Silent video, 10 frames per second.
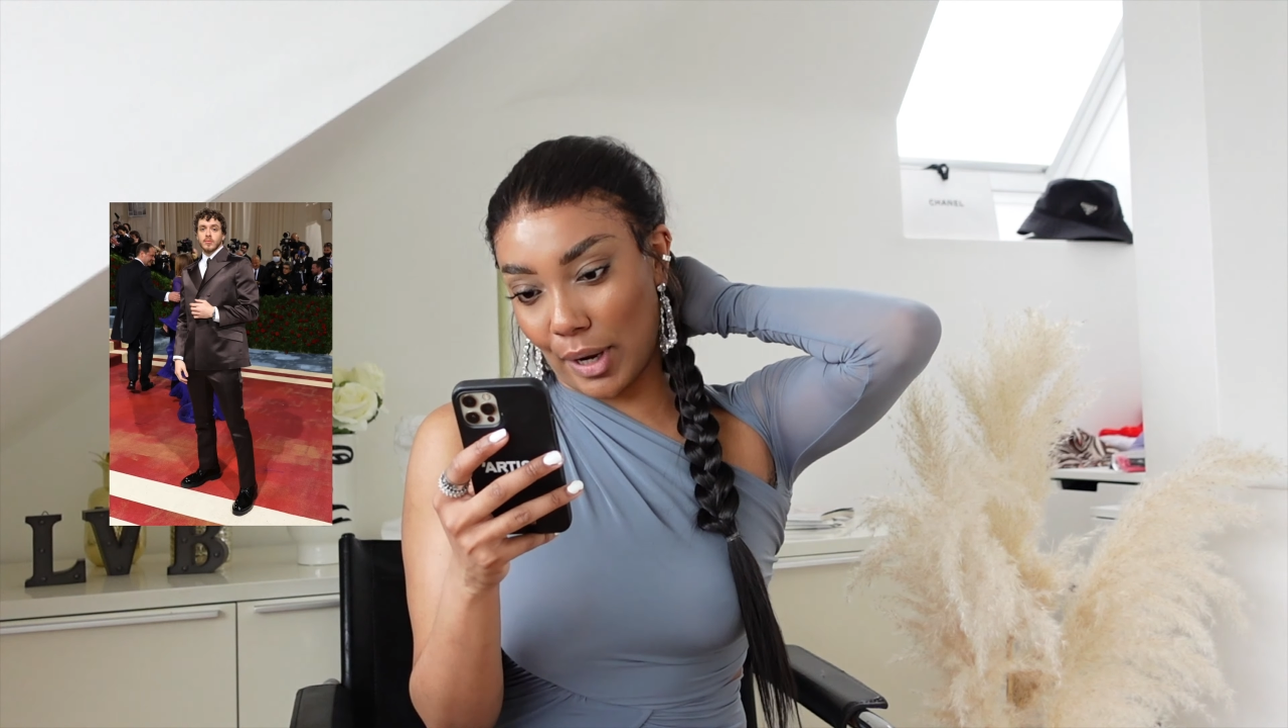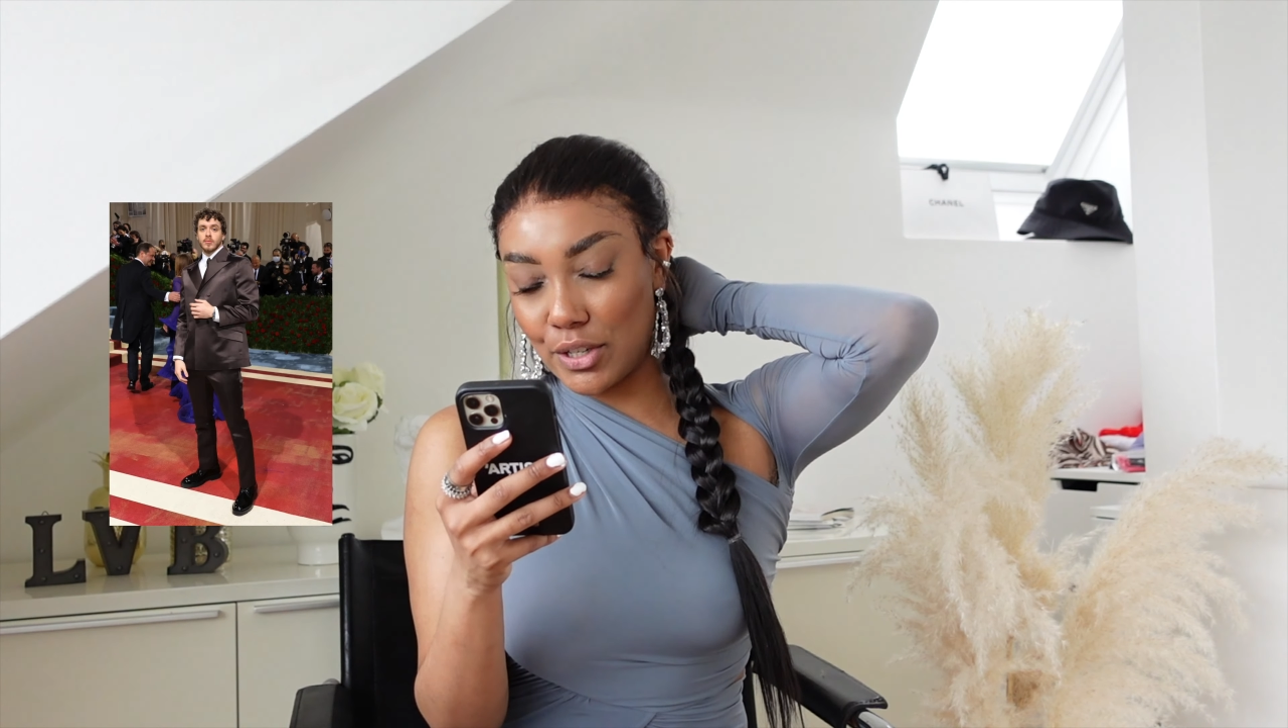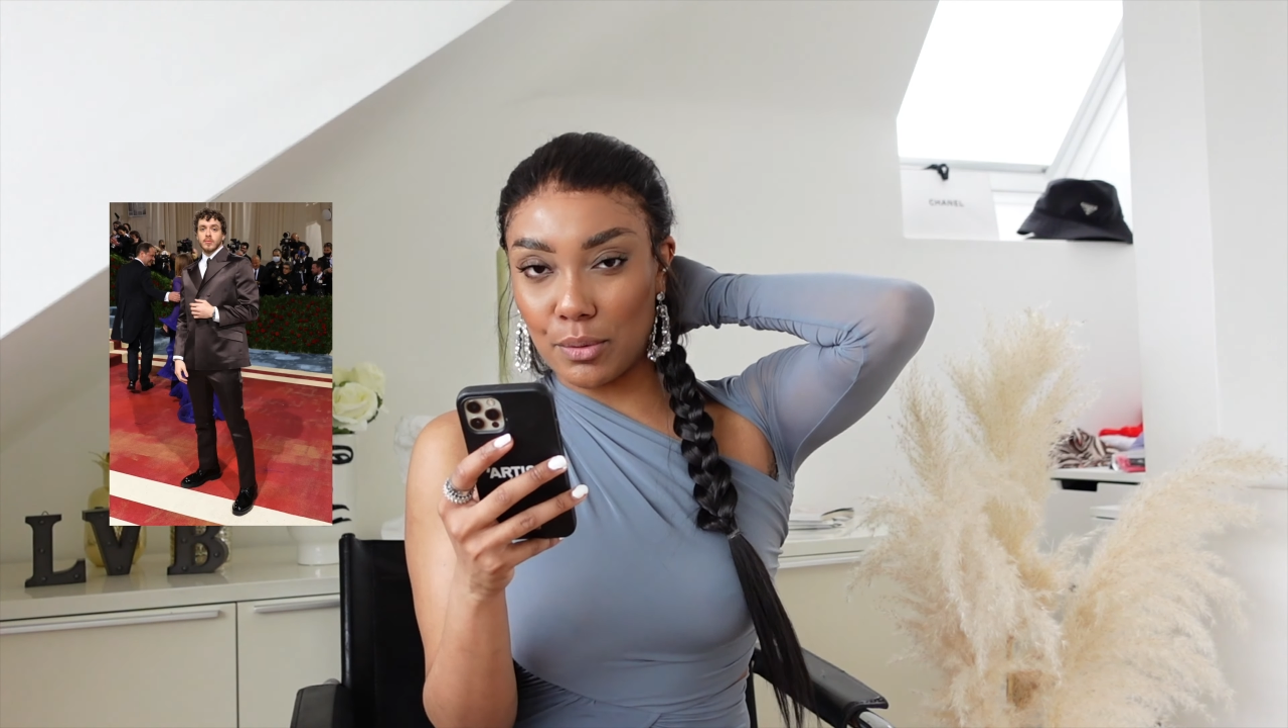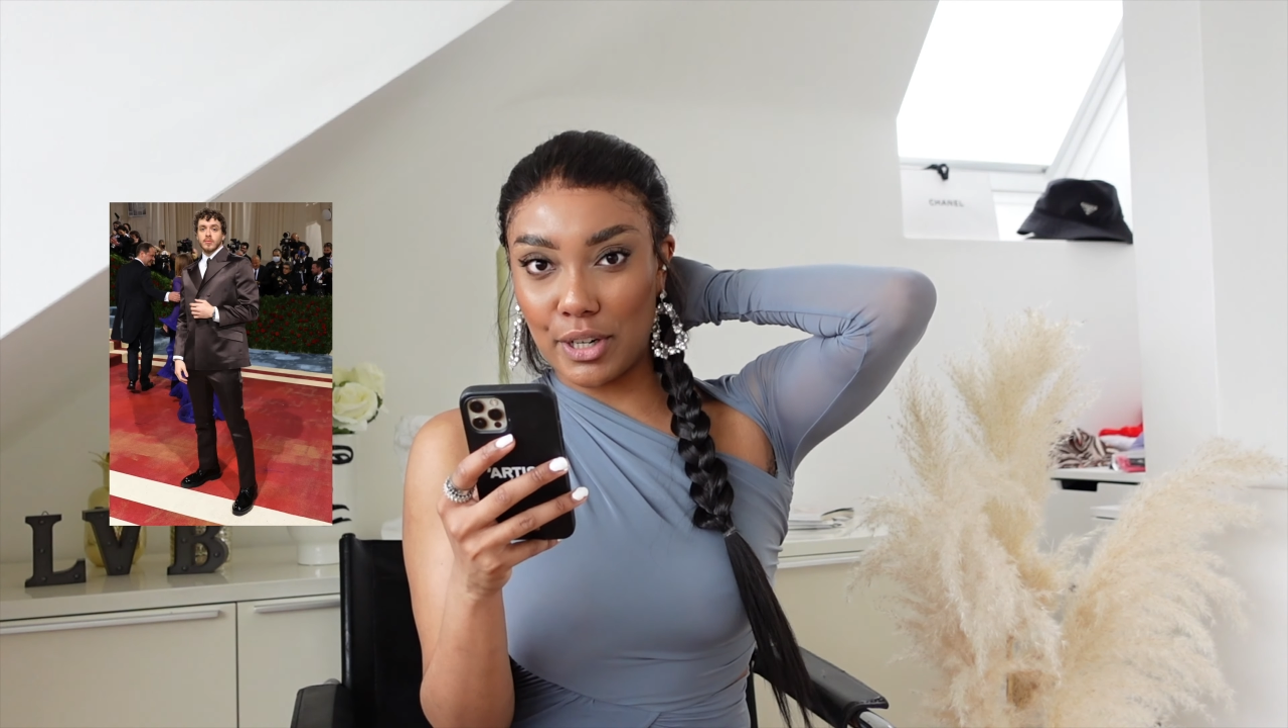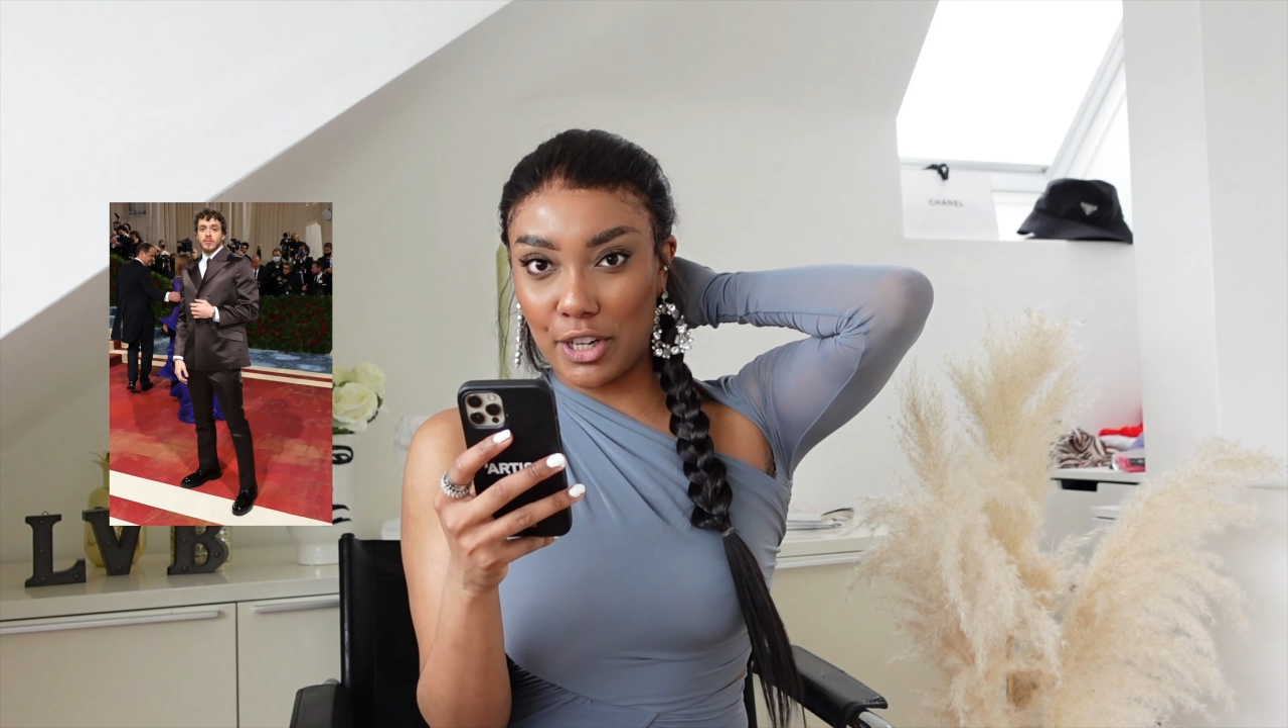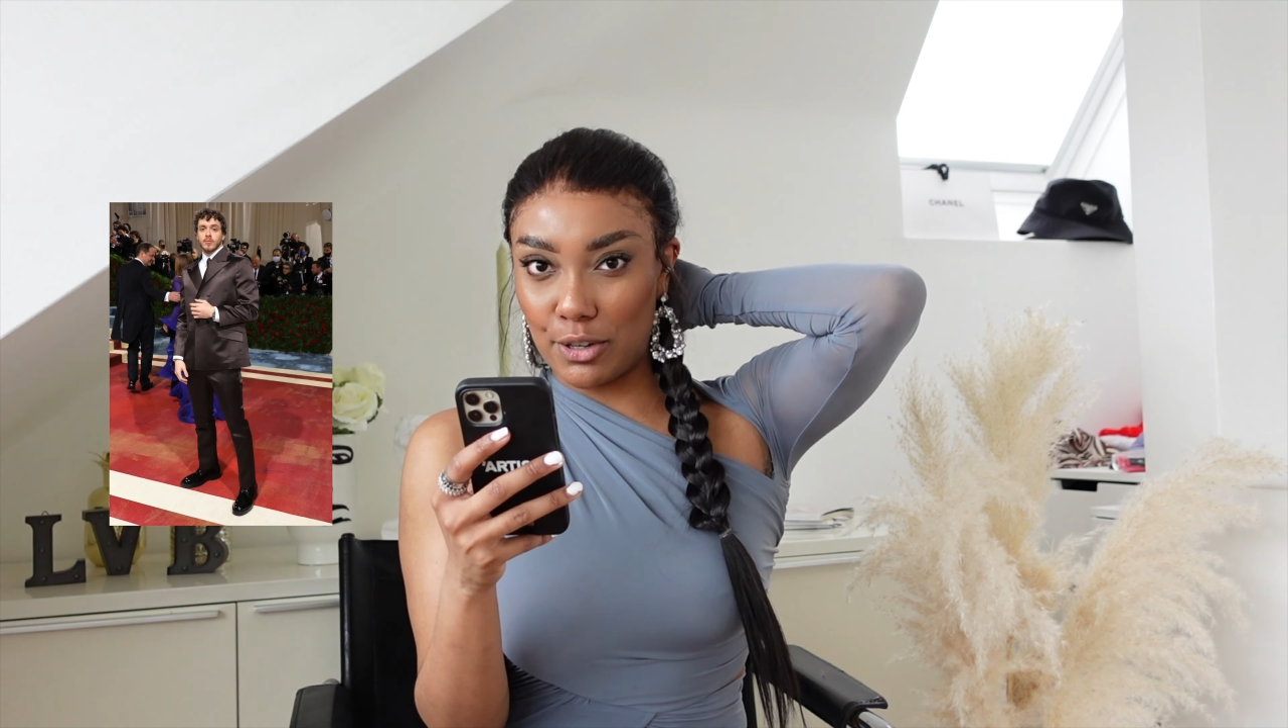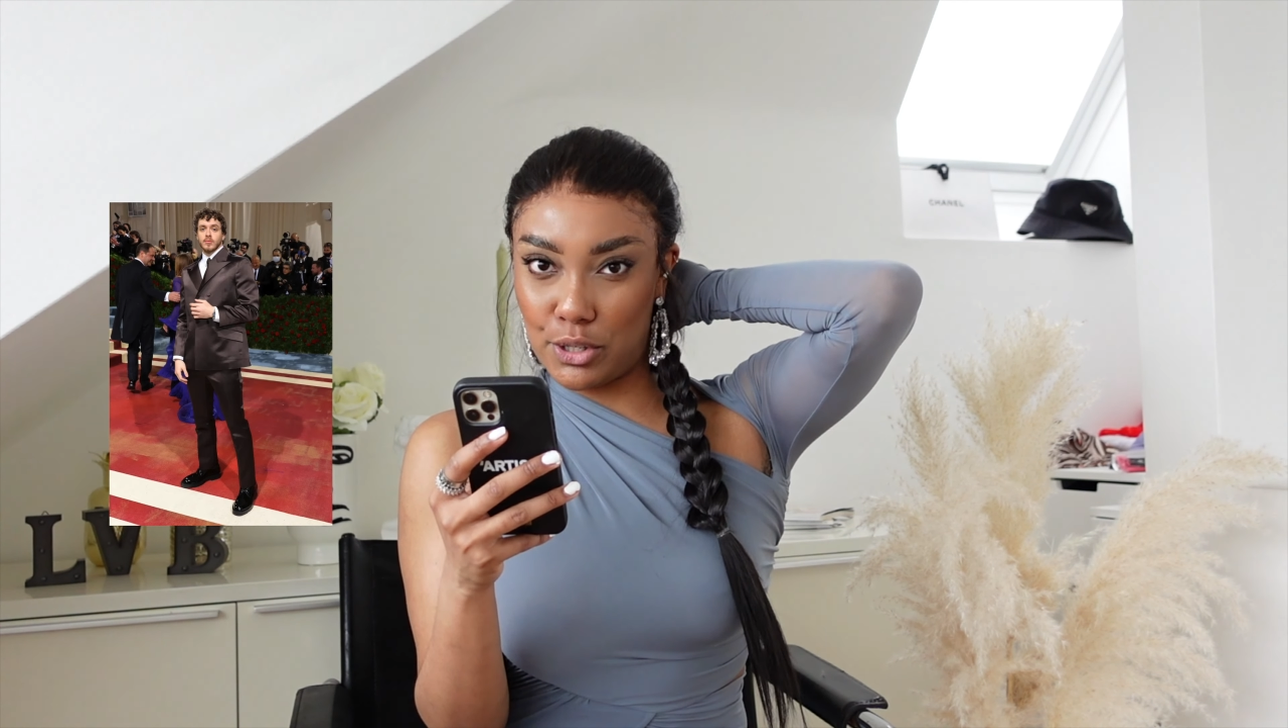But I don't want to go